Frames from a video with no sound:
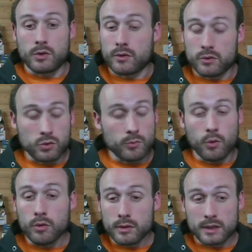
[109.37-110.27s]
You can do
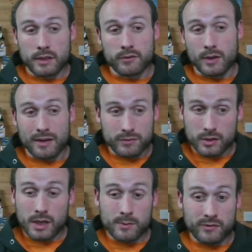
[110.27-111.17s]
more if you have
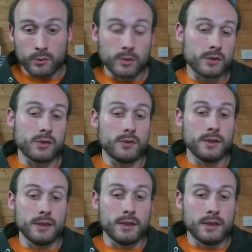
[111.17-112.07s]
time, if you want to.
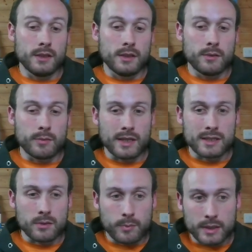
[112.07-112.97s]
But
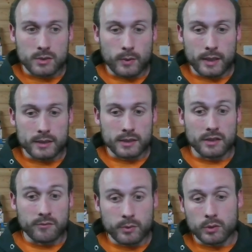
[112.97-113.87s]
that's the best way to
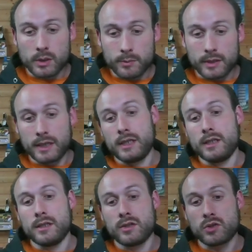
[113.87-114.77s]
kind of build up
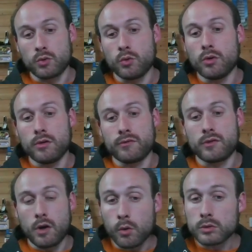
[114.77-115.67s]
a store of
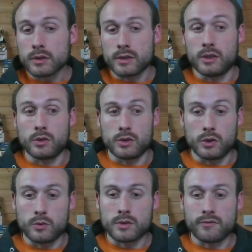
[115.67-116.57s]
gold that you can
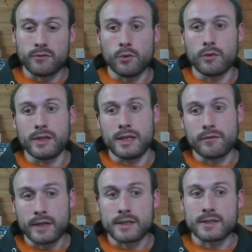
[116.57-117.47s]
use for the
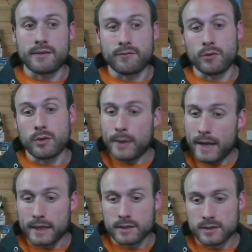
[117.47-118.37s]
events and for the
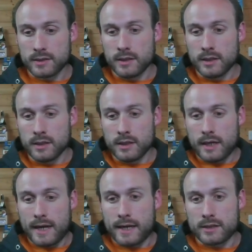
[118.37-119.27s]
packs.
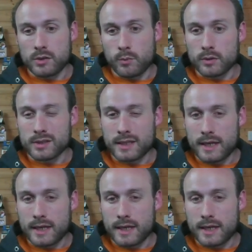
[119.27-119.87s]
And you want to